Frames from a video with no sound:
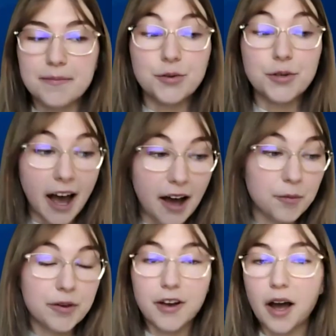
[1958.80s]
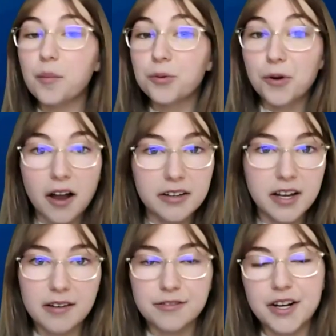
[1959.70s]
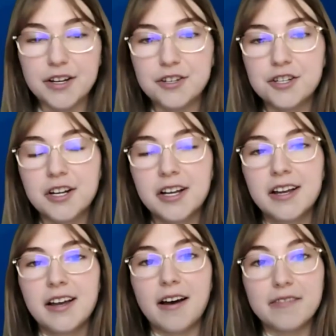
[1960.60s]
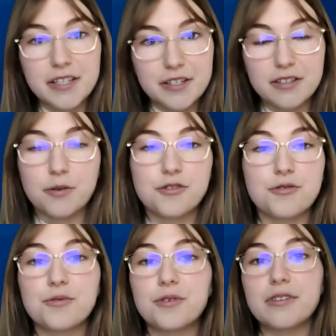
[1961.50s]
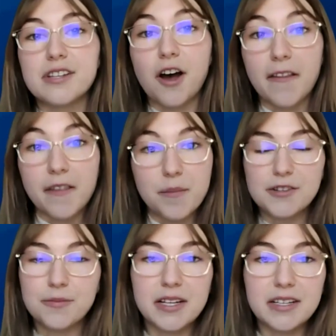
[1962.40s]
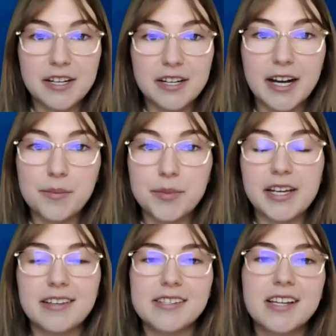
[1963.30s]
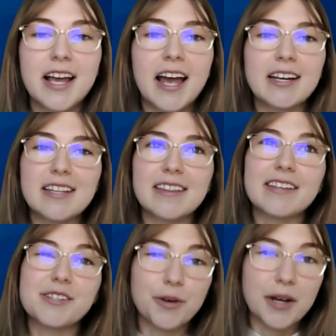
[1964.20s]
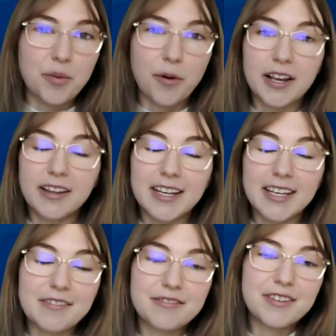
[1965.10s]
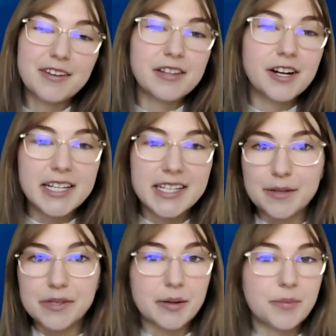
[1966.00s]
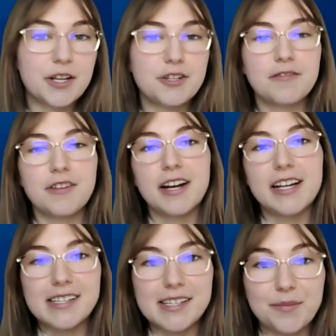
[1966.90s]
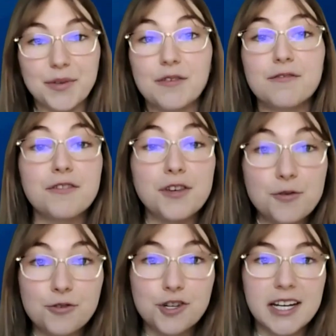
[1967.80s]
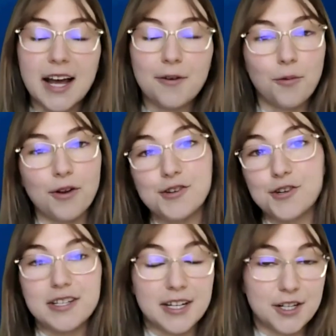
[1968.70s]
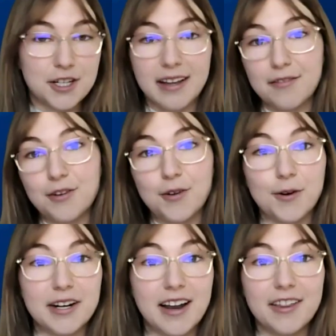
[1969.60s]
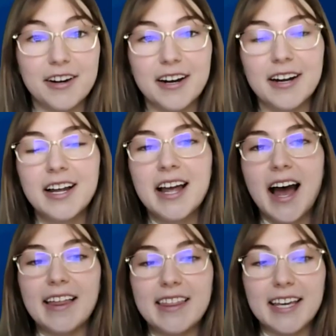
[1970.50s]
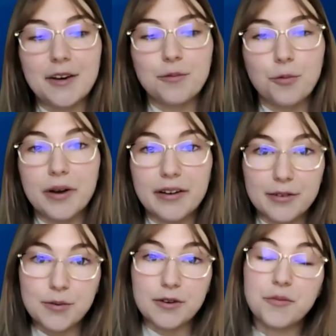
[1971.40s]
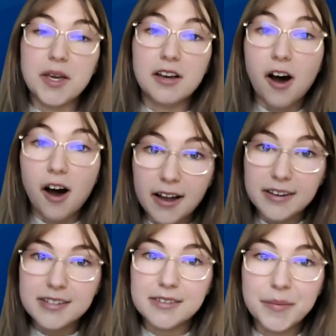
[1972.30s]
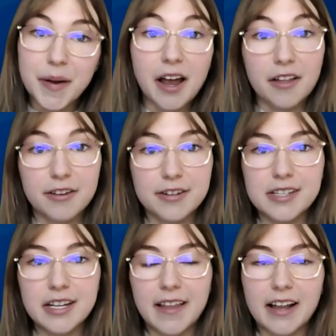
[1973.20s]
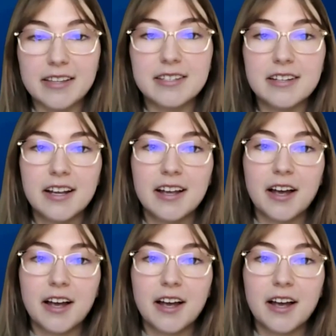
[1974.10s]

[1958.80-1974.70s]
So yeah, we've got broad coverage of these disclosure rules on the major meat and dairy companies. And I think that's a great point. Like if there is some slippage, if there is some confusion at one jurisdiction level or another, I think it will sort of be caught by others. And that's